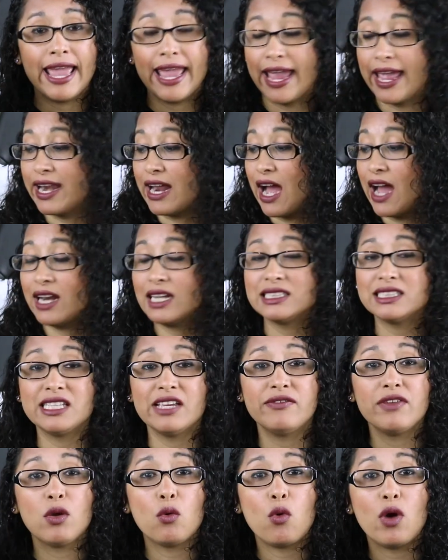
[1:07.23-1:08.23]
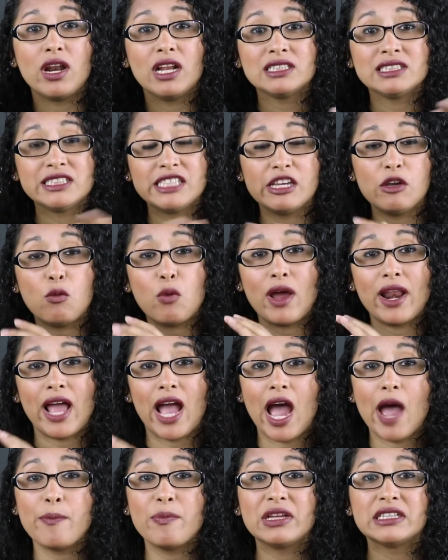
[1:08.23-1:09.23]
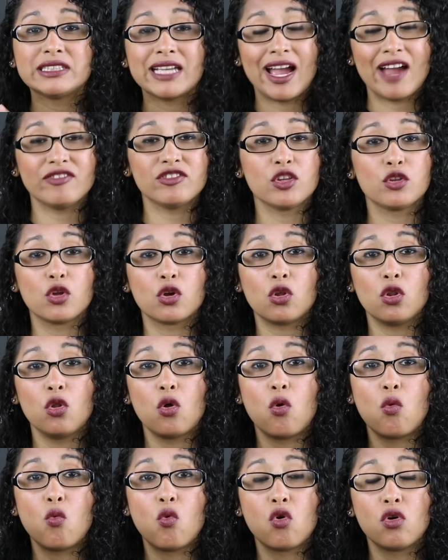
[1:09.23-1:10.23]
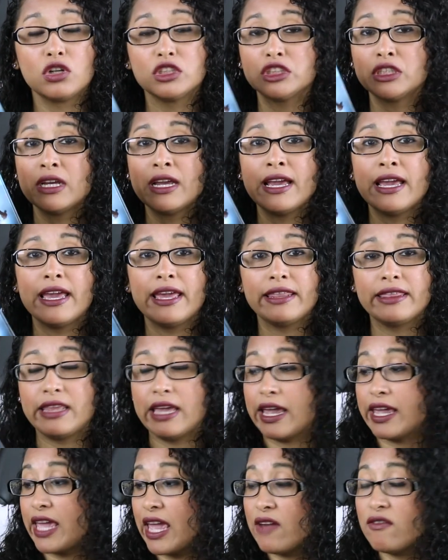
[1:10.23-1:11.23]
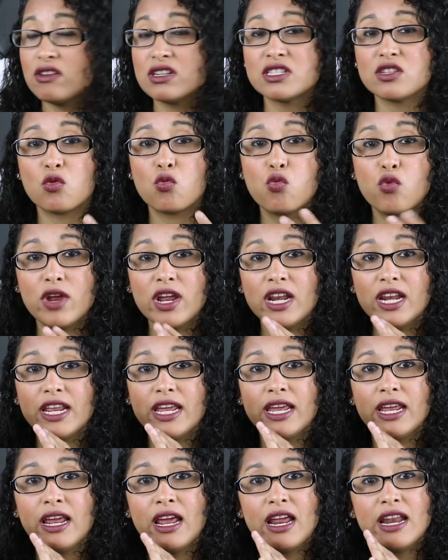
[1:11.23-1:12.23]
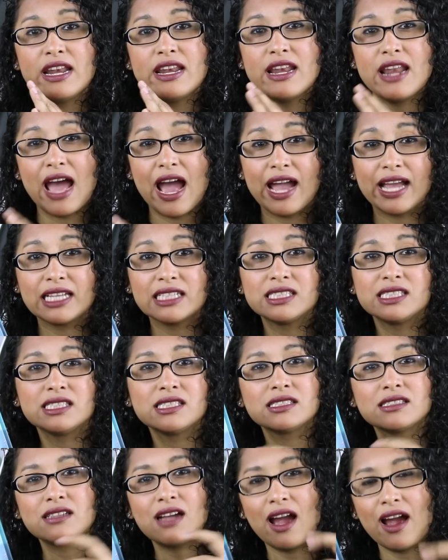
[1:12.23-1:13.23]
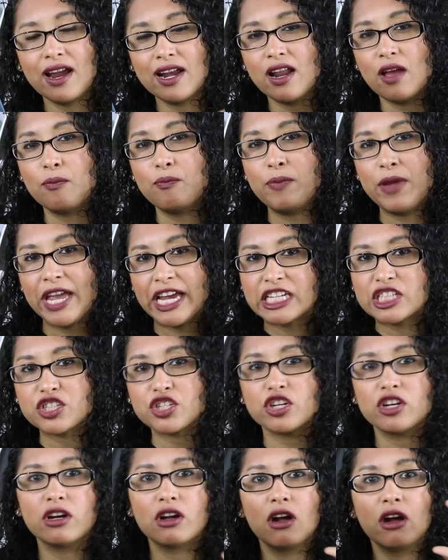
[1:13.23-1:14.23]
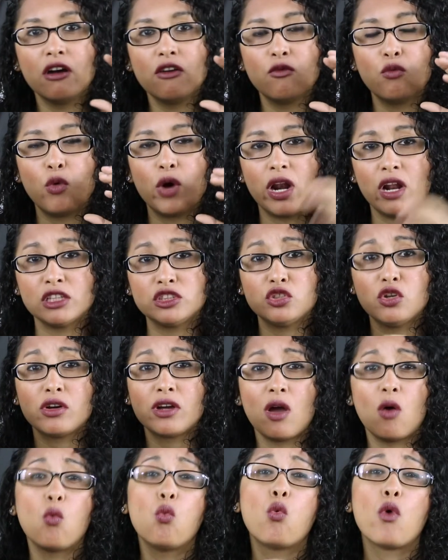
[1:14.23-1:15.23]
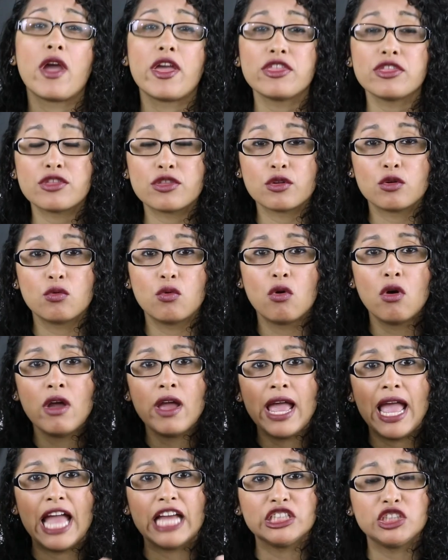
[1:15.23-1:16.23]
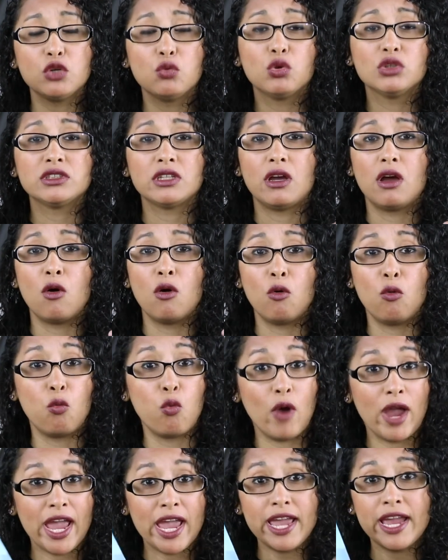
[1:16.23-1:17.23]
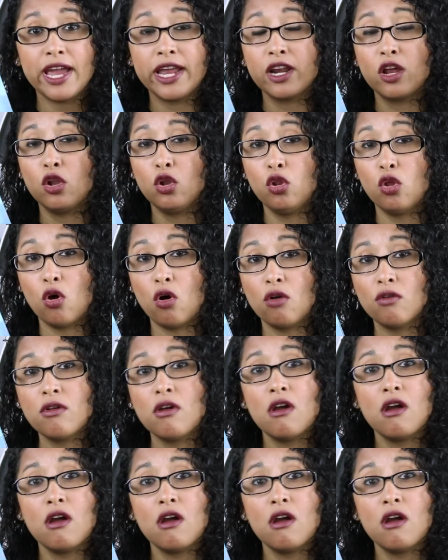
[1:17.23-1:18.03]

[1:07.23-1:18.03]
And honestly, if you want to see what happens after the Clone Wars, they gave us a really nice kind of picture of what Ahsoka went through as she was away and alone